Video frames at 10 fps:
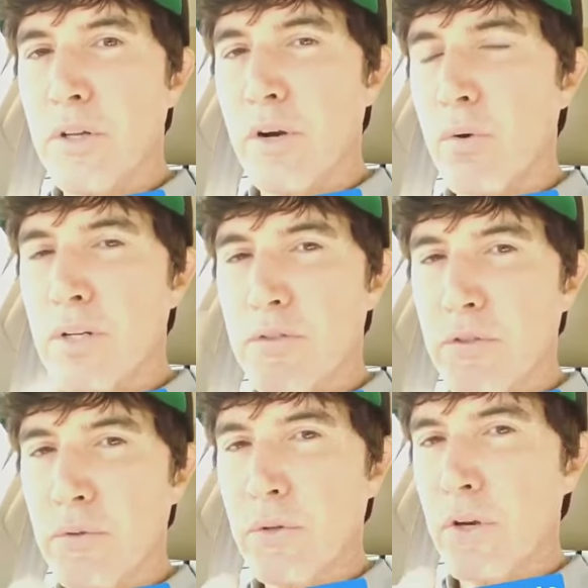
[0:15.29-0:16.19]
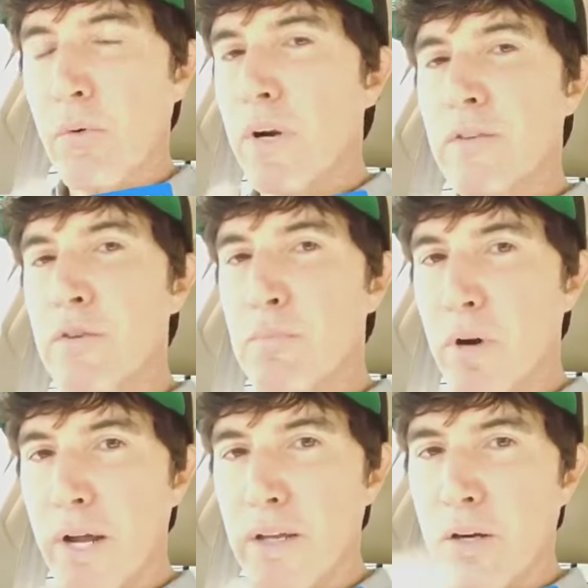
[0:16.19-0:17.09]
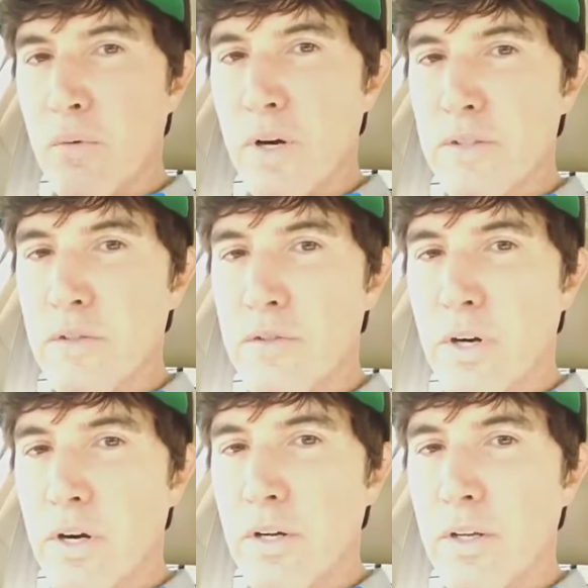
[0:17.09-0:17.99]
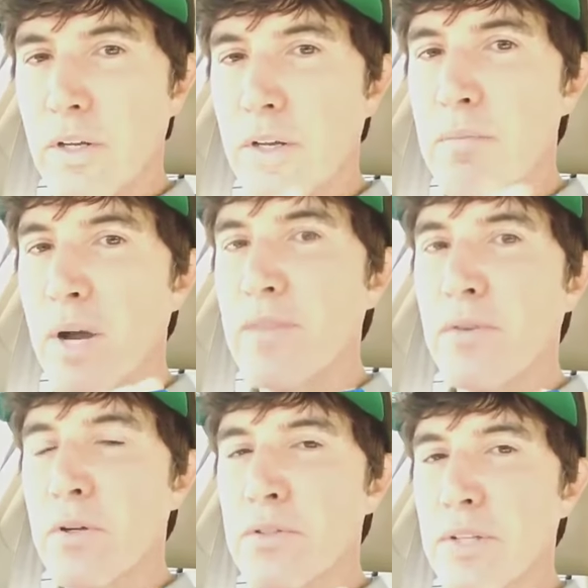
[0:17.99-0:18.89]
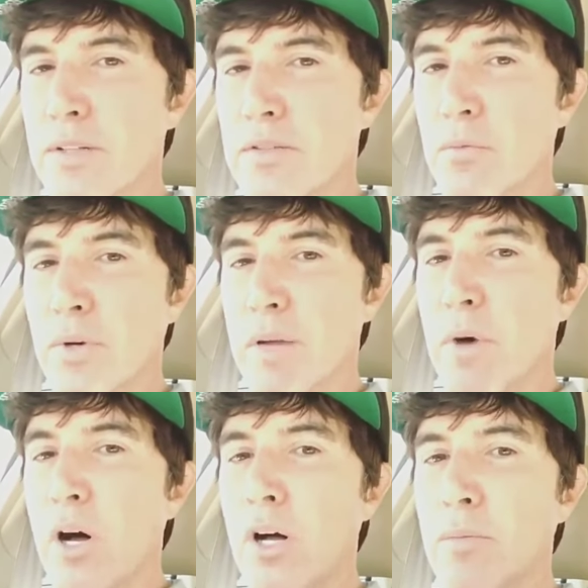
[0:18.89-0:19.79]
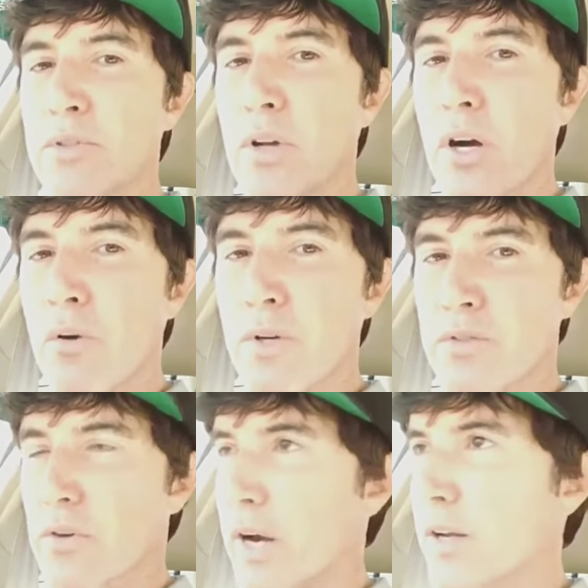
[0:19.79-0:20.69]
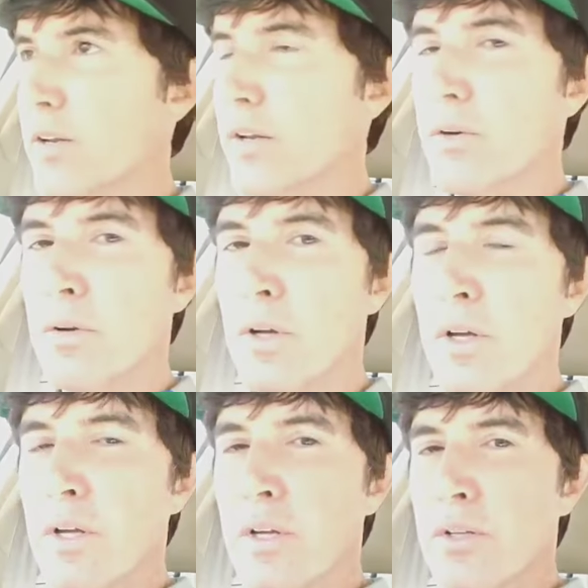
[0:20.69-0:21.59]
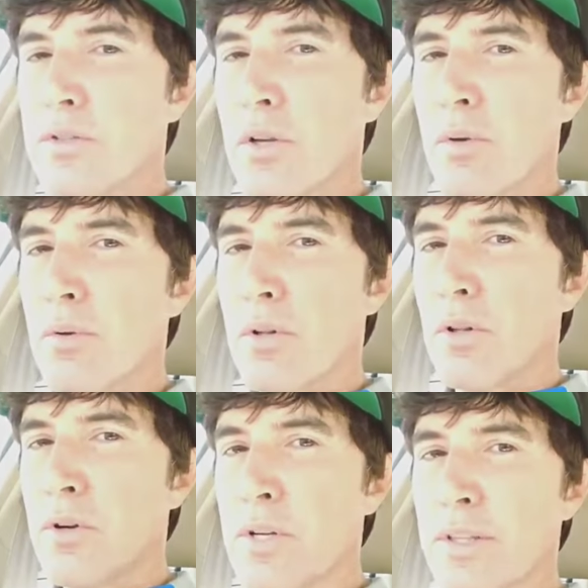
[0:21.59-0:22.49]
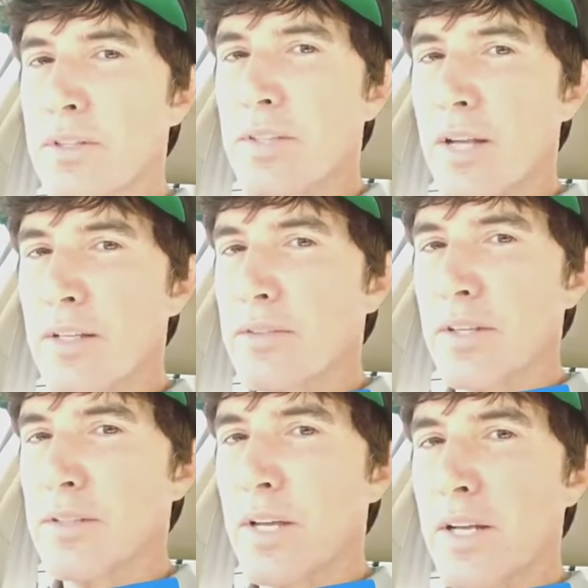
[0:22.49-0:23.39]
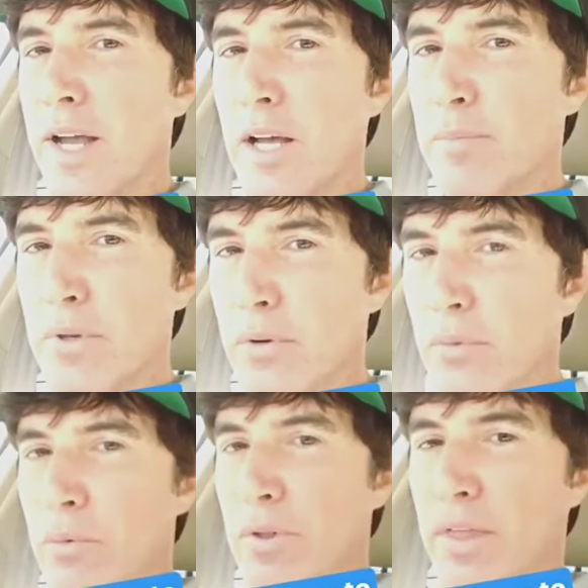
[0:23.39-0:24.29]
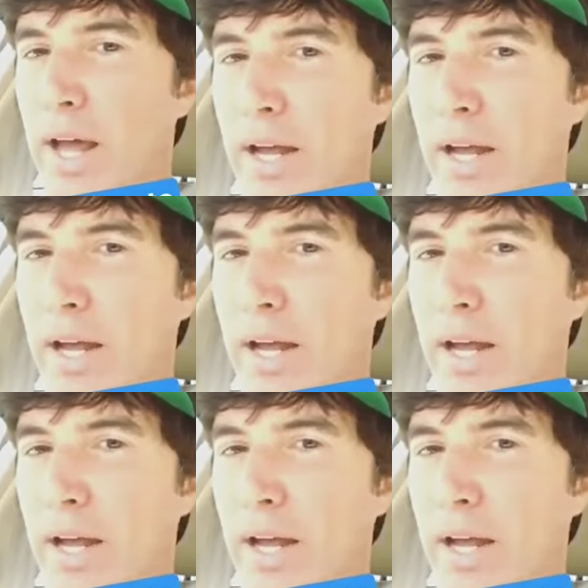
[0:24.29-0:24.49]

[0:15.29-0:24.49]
You don't want it too bright, you don't want it too dark. In my photos, that's what I'm almost always trying to do. So learning the settings isn't going to help you with that.